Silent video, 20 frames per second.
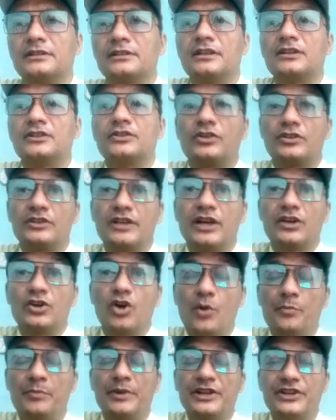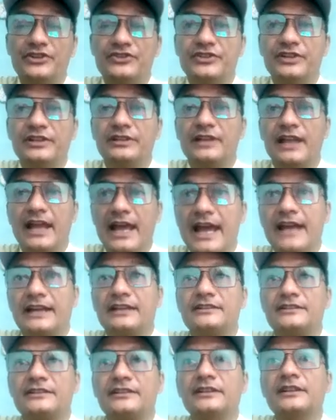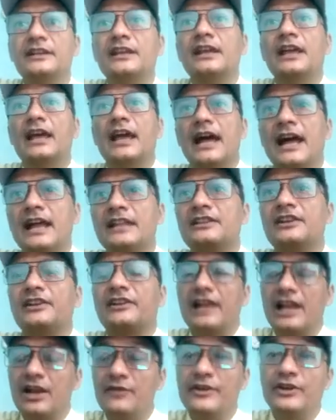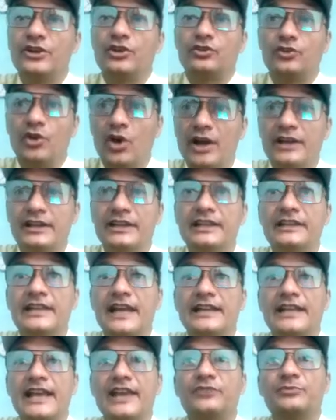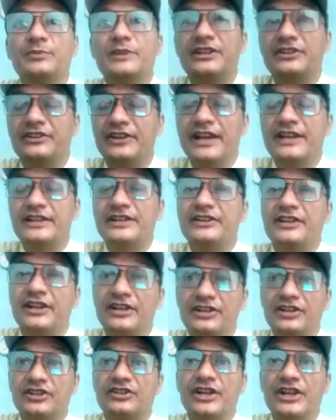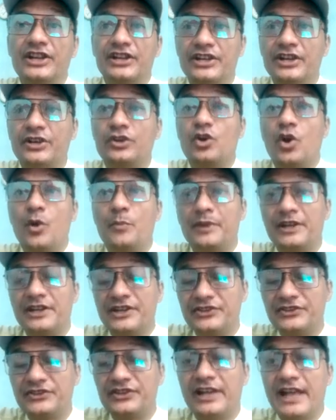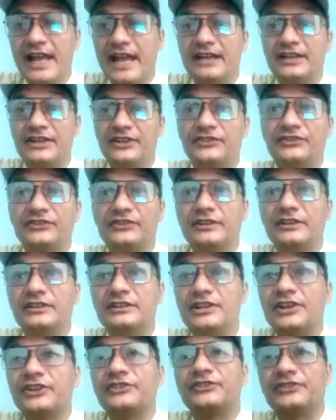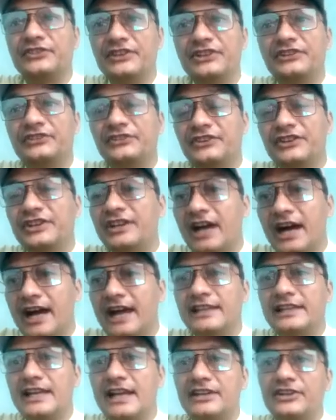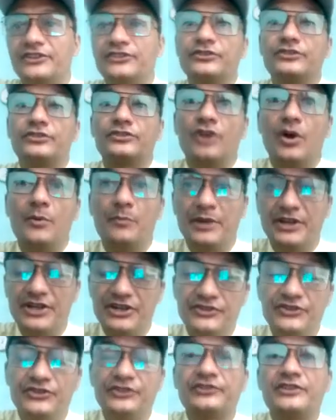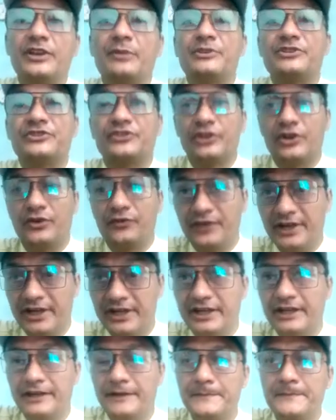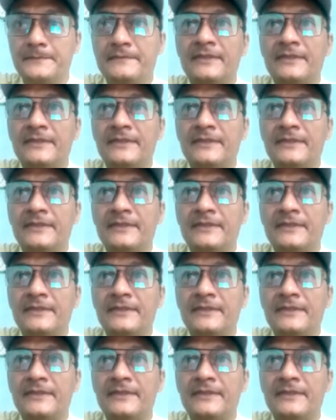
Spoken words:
the Competition Act, and the relevant authority that has been created under the Indian Competition Act is the CCI, that is Competitions Commission of India.